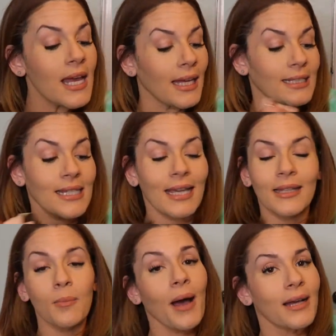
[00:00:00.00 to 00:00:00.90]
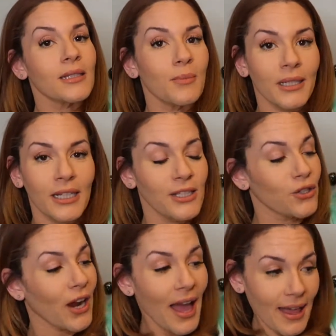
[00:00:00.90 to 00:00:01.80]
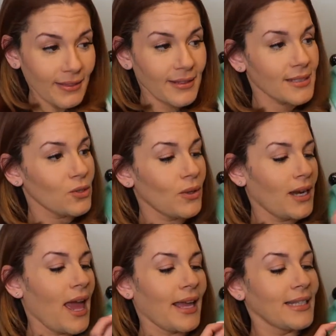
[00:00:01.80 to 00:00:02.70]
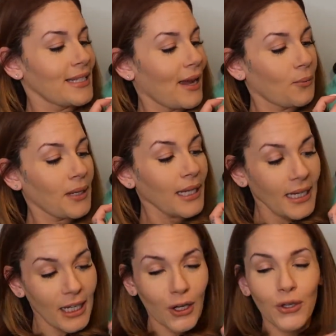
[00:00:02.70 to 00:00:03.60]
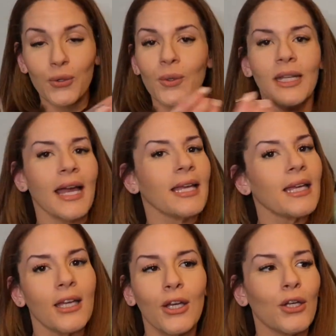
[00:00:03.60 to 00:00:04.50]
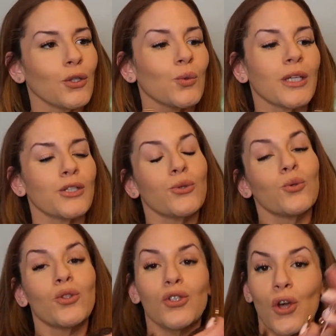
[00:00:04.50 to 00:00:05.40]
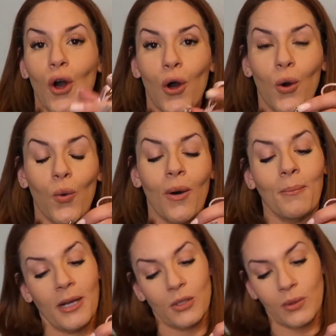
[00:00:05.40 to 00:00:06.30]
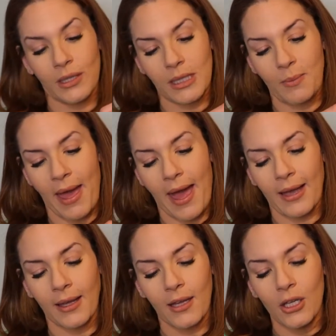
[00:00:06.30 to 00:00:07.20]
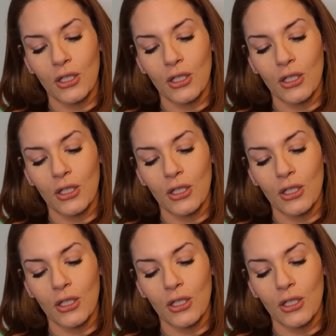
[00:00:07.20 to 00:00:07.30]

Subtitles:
It's like the possibilities are endless. You can hang it down here. You can do so much with this bag.